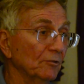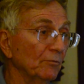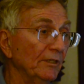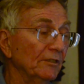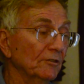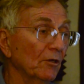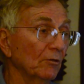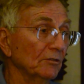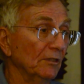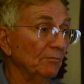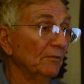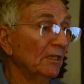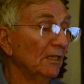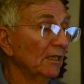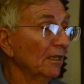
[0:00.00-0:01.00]
We had told him
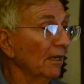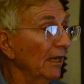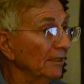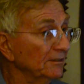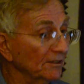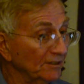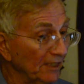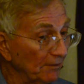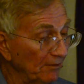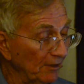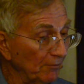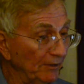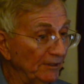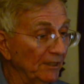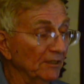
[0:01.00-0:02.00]
it's the same thing
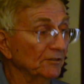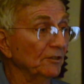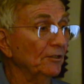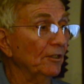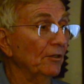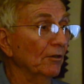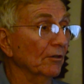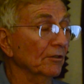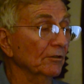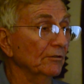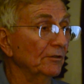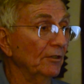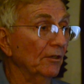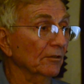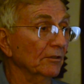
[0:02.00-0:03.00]
we did at the
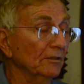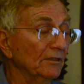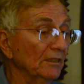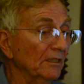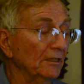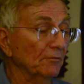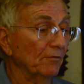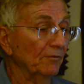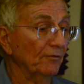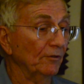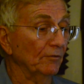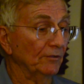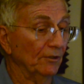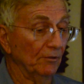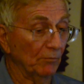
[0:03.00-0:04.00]
the London Review.
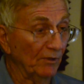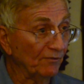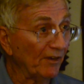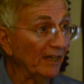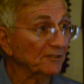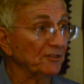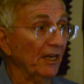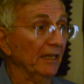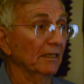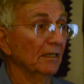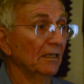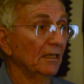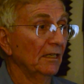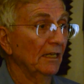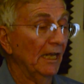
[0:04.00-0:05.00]
We fact check.
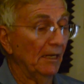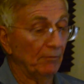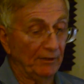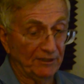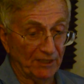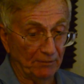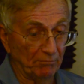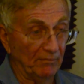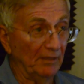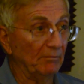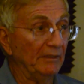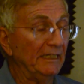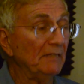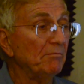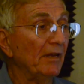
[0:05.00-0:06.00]
And we send
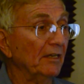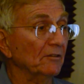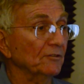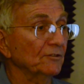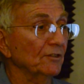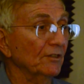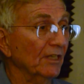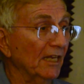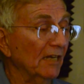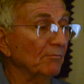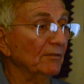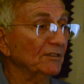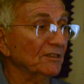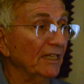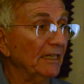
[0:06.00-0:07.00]
emails to the
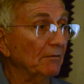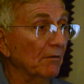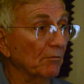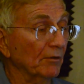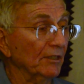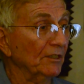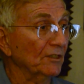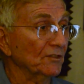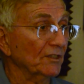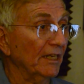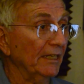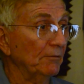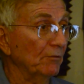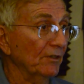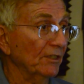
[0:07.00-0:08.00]
government saying what we're going to
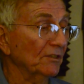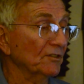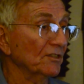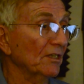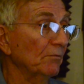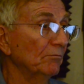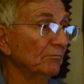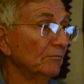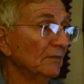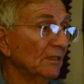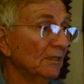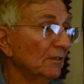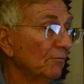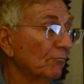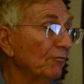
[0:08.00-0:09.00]
say within some
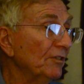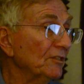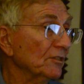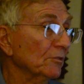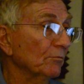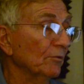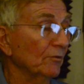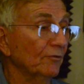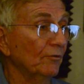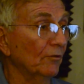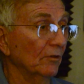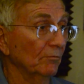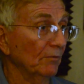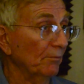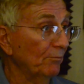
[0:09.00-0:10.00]
reasonable
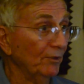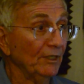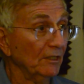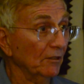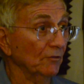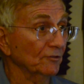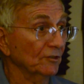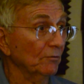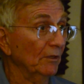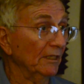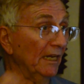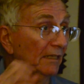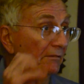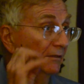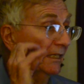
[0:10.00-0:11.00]
form, pretty close to what,
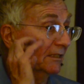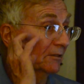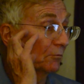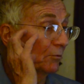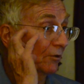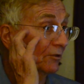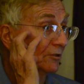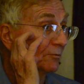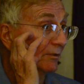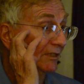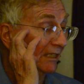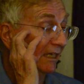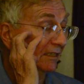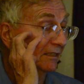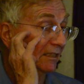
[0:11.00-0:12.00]
not the words, but
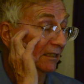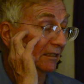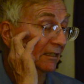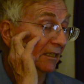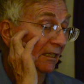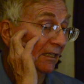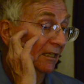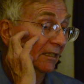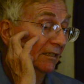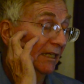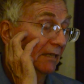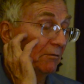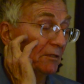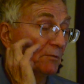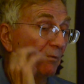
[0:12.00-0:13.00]
the idea.
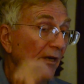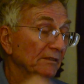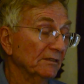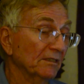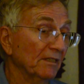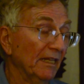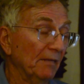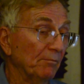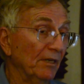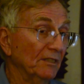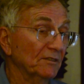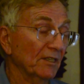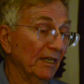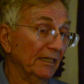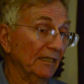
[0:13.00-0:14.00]
They respond to that by
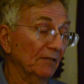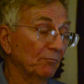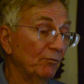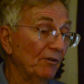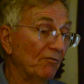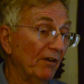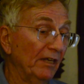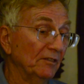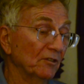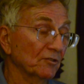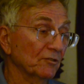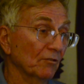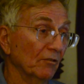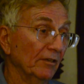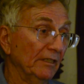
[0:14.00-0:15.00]
saying if we ran the
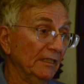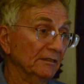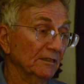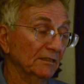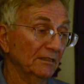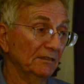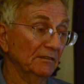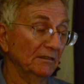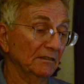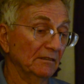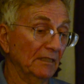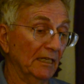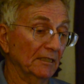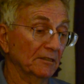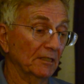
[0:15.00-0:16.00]
story as
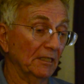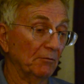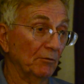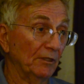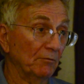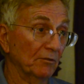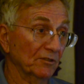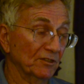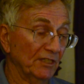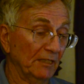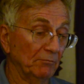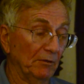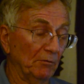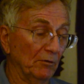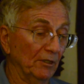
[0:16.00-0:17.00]
we said
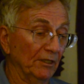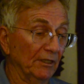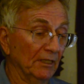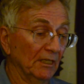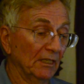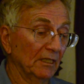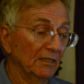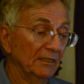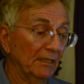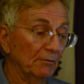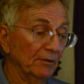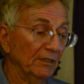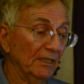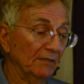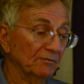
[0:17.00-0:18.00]
we would, they were
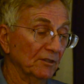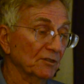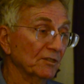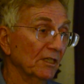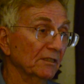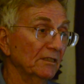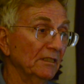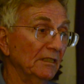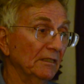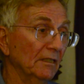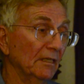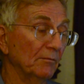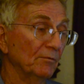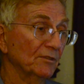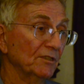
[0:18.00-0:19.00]
going to have to shut the
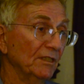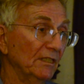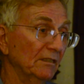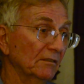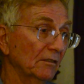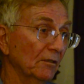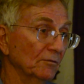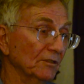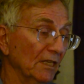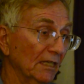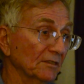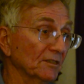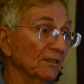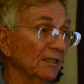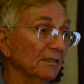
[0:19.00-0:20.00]
embassy and close
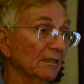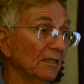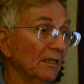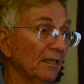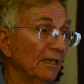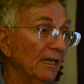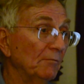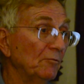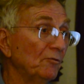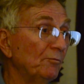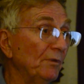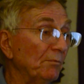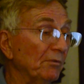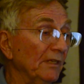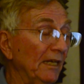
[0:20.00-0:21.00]
consulate and move
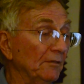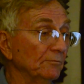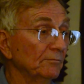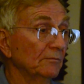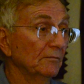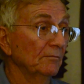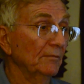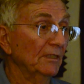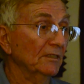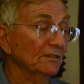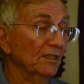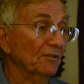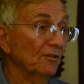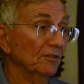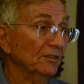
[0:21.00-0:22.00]
people out because
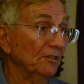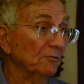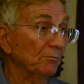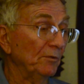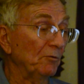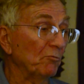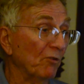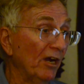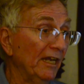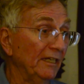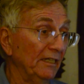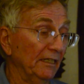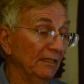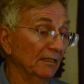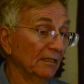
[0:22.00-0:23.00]
they thought they would be
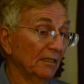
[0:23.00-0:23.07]
rioting.